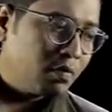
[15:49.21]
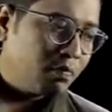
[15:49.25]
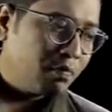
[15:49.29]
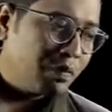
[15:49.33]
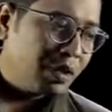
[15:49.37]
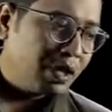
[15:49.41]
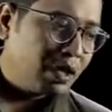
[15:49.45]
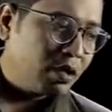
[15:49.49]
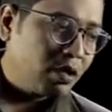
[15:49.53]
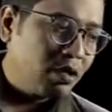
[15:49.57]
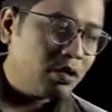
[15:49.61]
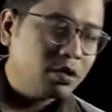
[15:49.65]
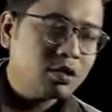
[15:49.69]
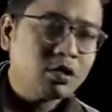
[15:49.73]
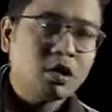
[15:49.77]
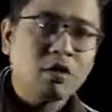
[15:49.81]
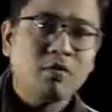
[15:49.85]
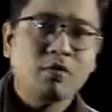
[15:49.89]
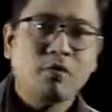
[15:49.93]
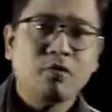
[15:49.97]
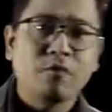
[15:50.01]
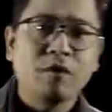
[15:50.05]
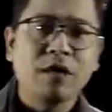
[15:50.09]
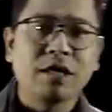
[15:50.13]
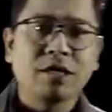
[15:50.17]
because
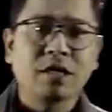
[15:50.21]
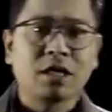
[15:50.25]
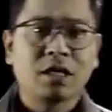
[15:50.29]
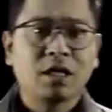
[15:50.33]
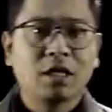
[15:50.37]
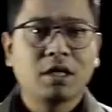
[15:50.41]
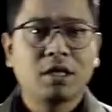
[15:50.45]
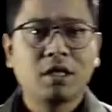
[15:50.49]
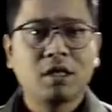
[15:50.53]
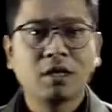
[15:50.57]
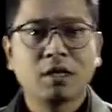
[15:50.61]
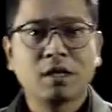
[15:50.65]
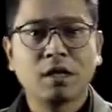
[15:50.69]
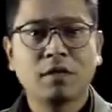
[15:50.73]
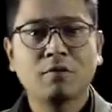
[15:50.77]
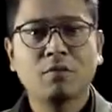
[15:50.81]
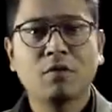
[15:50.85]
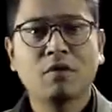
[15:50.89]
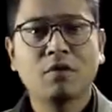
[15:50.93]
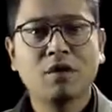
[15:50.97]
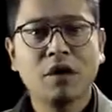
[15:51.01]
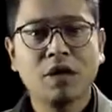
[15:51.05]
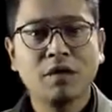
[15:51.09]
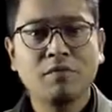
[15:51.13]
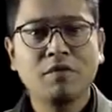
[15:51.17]
of which the
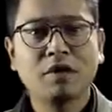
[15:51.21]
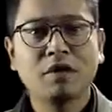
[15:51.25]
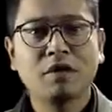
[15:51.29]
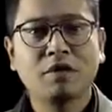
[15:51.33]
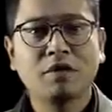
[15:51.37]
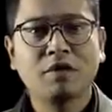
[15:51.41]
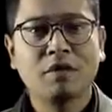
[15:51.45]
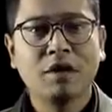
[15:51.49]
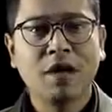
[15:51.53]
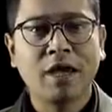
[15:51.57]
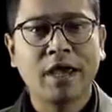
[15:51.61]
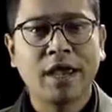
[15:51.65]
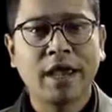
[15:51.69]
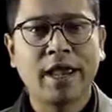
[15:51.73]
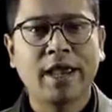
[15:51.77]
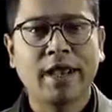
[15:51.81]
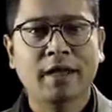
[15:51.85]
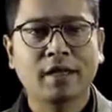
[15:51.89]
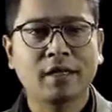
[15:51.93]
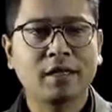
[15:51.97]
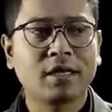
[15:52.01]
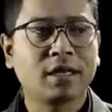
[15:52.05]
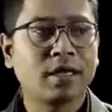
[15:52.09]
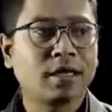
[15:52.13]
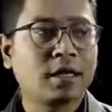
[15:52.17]
Morley Minto
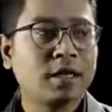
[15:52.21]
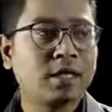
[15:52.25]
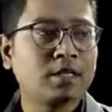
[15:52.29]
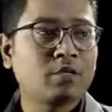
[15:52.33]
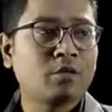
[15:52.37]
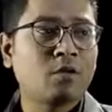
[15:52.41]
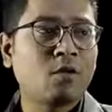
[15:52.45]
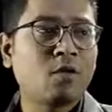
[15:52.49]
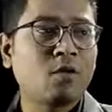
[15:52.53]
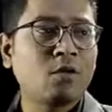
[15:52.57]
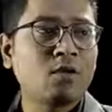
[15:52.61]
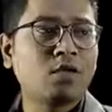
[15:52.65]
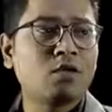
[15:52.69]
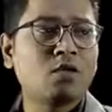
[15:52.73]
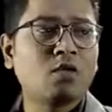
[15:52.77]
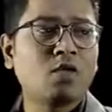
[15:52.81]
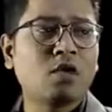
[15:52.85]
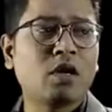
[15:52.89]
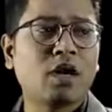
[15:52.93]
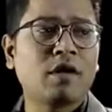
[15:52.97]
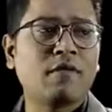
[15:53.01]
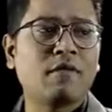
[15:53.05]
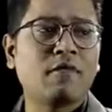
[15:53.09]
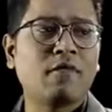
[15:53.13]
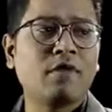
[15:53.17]
Act is also
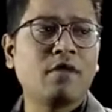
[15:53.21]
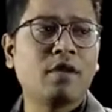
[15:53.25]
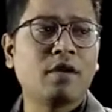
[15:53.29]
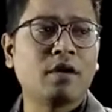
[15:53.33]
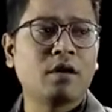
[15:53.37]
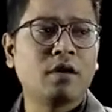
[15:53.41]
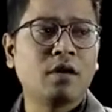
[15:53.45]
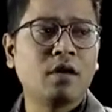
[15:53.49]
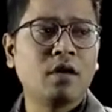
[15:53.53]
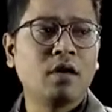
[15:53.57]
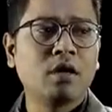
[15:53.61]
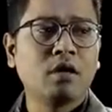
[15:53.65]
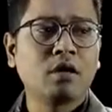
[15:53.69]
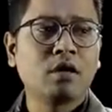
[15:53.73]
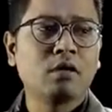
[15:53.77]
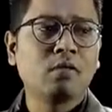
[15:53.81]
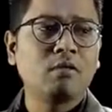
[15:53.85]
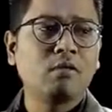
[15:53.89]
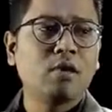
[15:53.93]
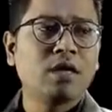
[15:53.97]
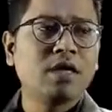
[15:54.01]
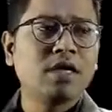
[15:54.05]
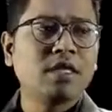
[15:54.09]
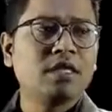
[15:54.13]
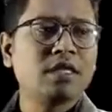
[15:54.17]
referred
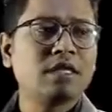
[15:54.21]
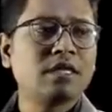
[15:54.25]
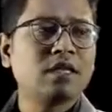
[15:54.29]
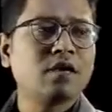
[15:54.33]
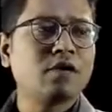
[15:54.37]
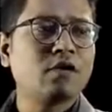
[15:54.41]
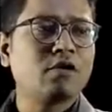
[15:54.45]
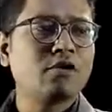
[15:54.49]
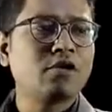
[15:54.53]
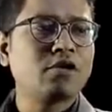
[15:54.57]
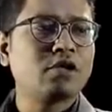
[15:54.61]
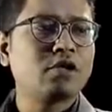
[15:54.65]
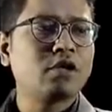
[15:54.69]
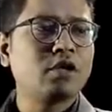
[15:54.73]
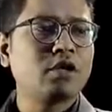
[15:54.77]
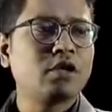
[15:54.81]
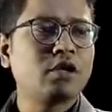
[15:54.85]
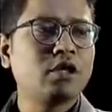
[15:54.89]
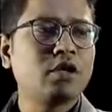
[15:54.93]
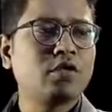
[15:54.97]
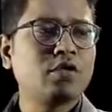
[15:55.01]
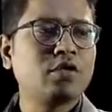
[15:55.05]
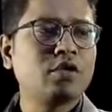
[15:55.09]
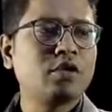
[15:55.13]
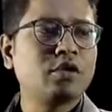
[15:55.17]
to as
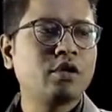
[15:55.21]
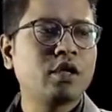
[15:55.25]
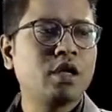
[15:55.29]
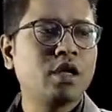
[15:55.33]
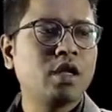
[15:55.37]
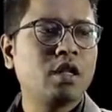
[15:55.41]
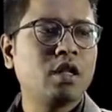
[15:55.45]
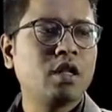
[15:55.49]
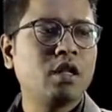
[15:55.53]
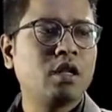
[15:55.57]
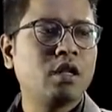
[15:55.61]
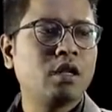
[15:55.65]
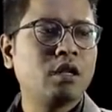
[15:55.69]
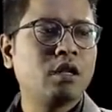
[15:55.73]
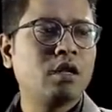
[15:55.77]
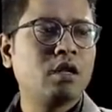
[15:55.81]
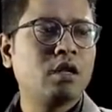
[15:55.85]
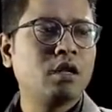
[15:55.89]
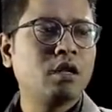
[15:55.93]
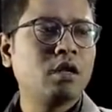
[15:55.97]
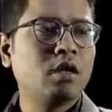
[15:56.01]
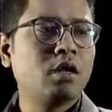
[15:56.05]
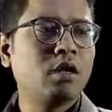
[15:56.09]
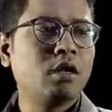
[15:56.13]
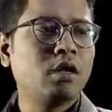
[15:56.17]
constitutional
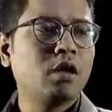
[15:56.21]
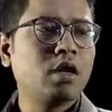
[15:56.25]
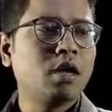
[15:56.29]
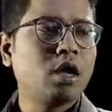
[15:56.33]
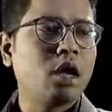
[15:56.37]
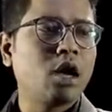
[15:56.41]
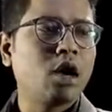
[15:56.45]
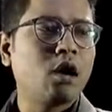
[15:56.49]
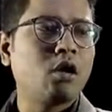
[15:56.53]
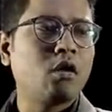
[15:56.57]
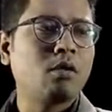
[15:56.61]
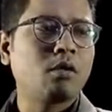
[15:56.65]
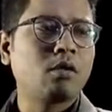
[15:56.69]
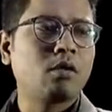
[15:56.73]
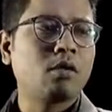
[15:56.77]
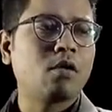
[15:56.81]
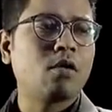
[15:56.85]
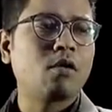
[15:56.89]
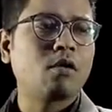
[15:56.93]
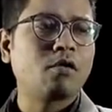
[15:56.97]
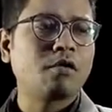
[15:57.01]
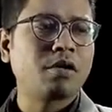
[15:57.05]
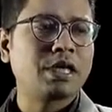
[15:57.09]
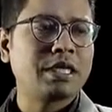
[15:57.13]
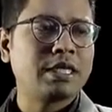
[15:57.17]

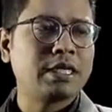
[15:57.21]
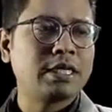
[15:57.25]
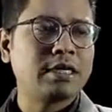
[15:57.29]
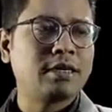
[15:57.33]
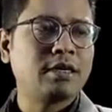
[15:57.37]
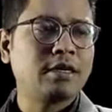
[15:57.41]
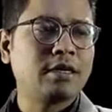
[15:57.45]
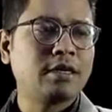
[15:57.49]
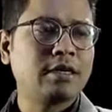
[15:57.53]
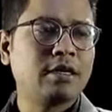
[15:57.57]
autocracy.